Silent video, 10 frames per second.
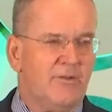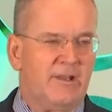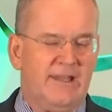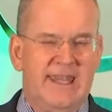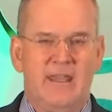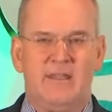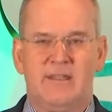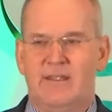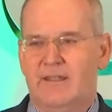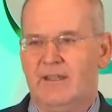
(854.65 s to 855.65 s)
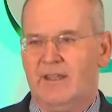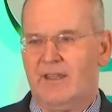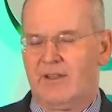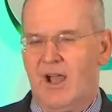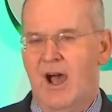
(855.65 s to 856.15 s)
lead
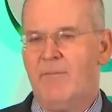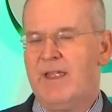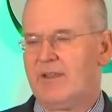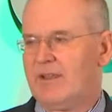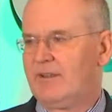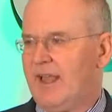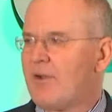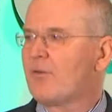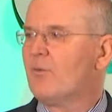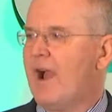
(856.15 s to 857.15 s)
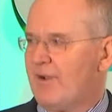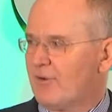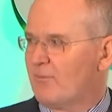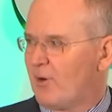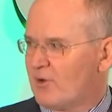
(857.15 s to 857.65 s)
comment letter
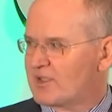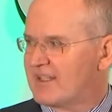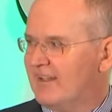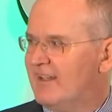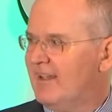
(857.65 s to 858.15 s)
writer person,